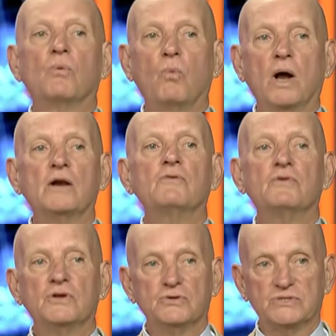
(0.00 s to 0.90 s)
a
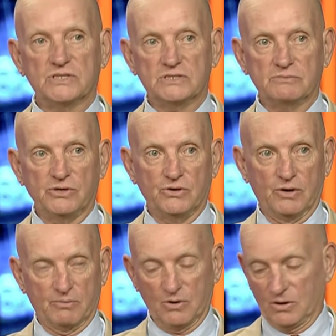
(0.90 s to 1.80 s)
wonderful new system in
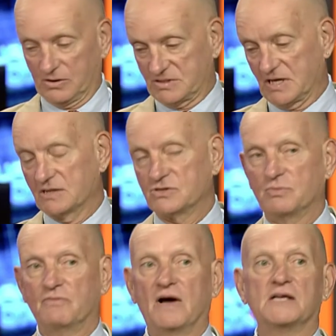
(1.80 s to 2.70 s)
Europe called the Single
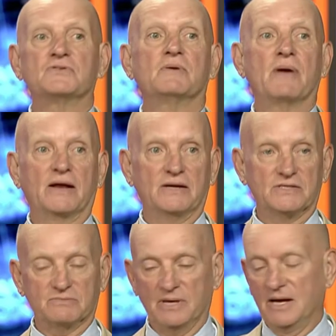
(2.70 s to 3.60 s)
Supervisory
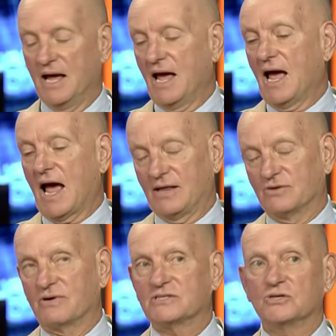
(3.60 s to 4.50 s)
Mechanism and
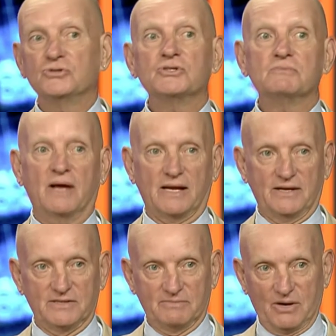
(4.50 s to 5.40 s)
the Resolution
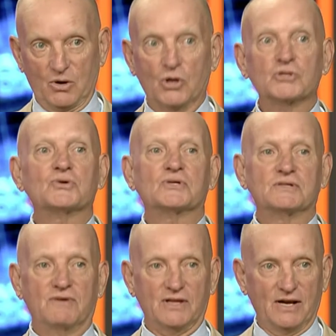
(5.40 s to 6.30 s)
Mechanism and all
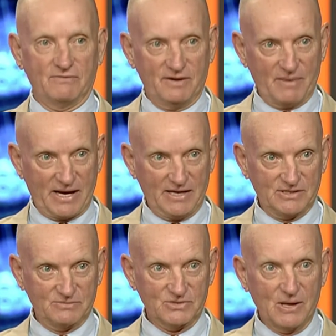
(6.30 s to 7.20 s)
sorts of other lovely
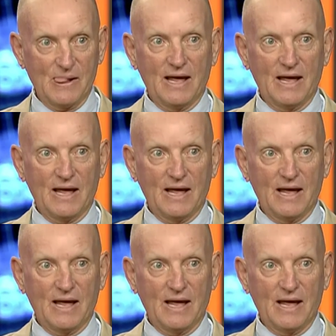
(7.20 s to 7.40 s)
mechanisms,